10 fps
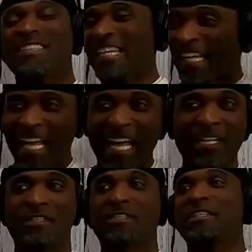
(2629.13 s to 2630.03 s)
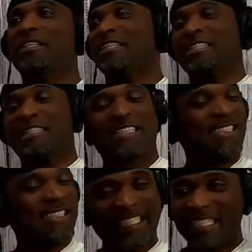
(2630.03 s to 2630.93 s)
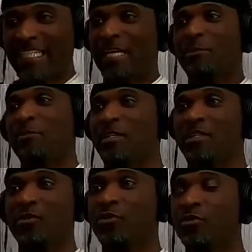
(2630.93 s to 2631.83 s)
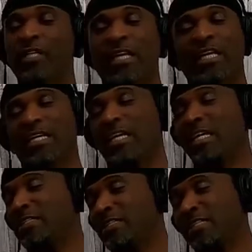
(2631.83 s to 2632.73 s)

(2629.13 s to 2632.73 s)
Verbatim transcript: get out, get get out. I mean, you, you cannot.